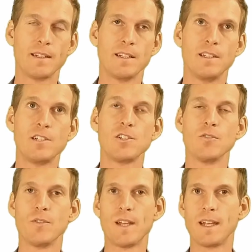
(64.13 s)
an
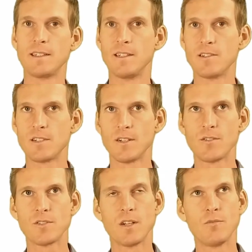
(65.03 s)
additional 19
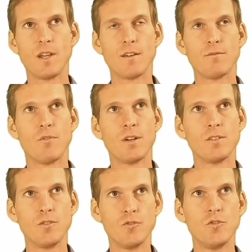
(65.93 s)
cells and we have one
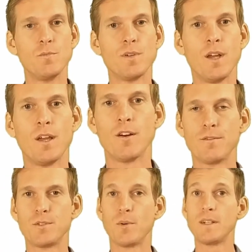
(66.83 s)
group
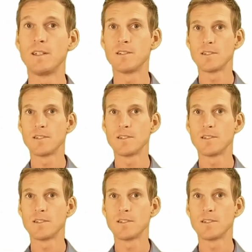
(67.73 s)
of 20